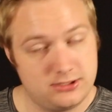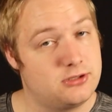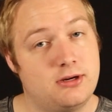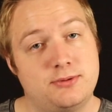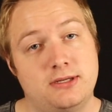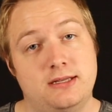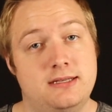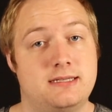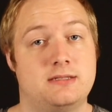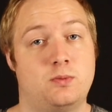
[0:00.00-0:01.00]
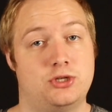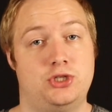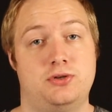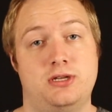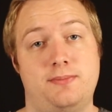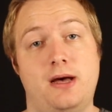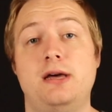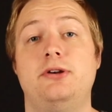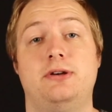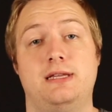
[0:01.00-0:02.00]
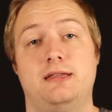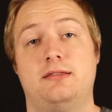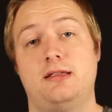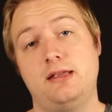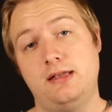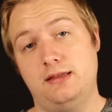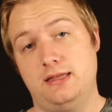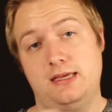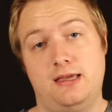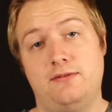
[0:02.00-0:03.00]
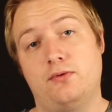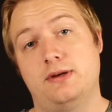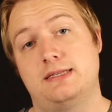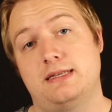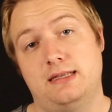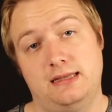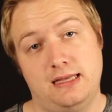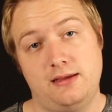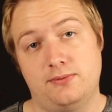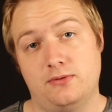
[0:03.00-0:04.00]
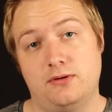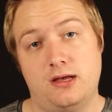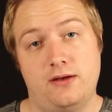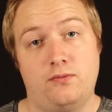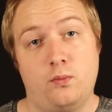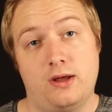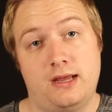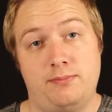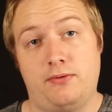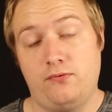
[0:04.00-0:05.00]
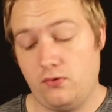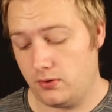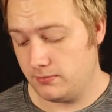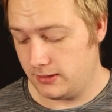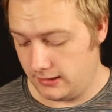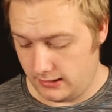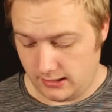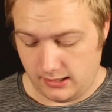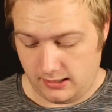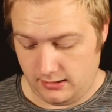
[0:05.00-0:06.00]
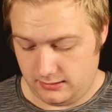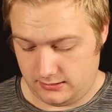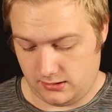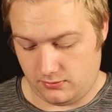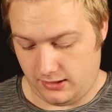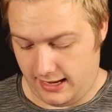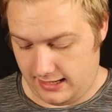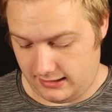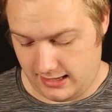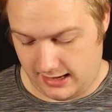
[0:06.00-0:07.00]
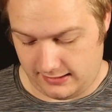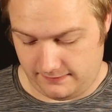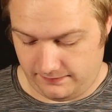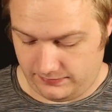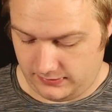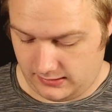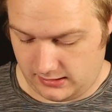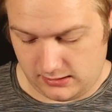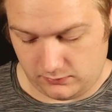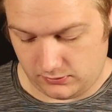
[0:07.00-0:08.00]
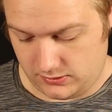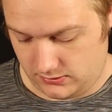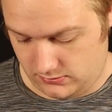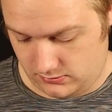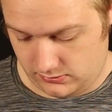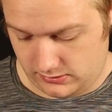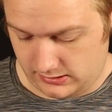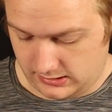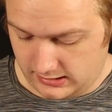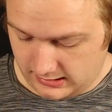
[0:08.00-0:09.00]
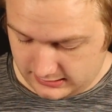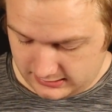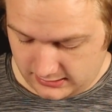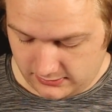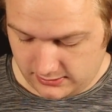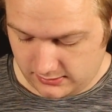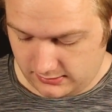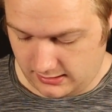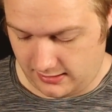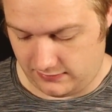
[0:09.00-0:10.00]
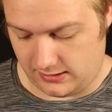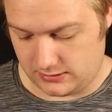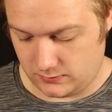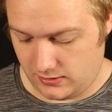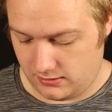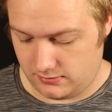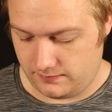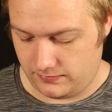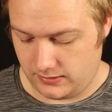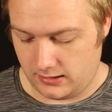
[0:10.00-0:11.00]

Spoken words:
description, and this is what shows up underneath the invoice label of what I performed. So we'll add that, and then we'll do an exterior. I have that as well.